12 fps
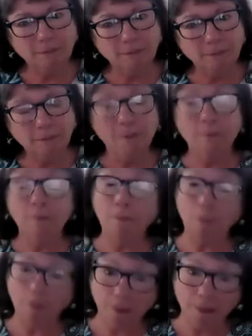
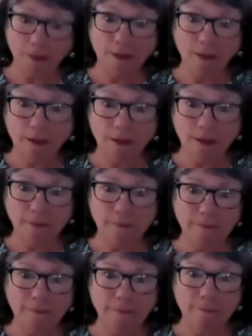
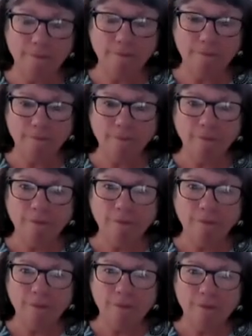
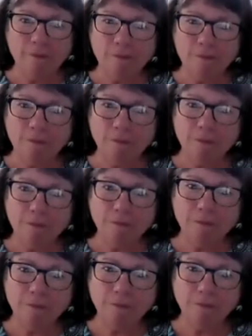
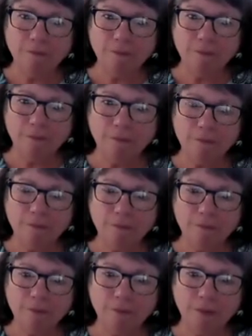
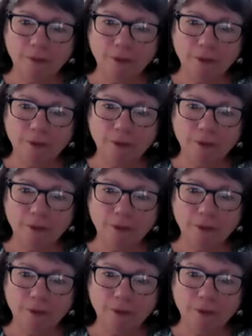(silent)